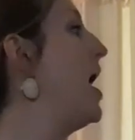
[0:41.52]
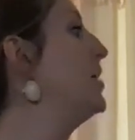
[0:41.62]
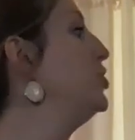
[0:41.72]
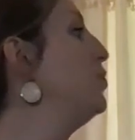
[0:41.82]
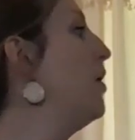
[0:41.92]

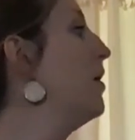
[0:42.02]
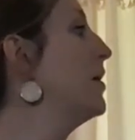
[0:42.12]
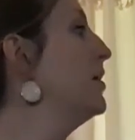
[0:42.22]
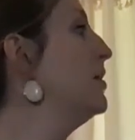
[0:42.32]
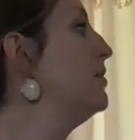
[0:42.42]
And you are
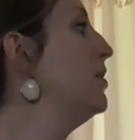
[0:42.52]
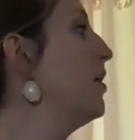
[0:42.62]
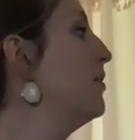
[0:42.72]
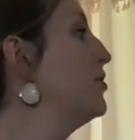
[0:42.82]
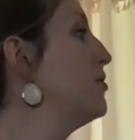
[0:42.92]
going to look
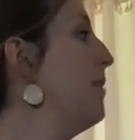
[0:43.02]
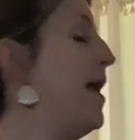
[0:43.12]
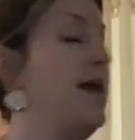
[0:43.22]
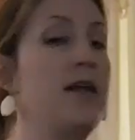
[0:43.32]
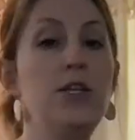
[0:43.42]
on your
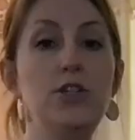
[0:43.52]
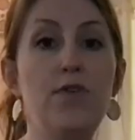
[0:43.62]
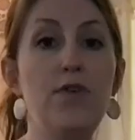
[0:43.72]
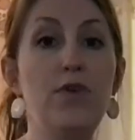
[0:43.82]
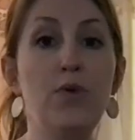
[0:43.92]
page
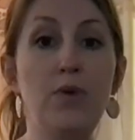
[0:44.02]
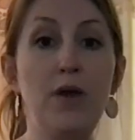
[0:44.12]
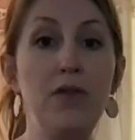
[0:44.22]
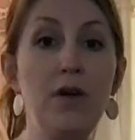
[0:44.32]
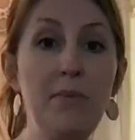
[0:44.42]
for the
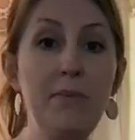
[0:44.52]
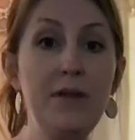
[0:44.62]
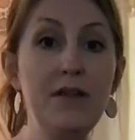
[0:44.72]
rhythm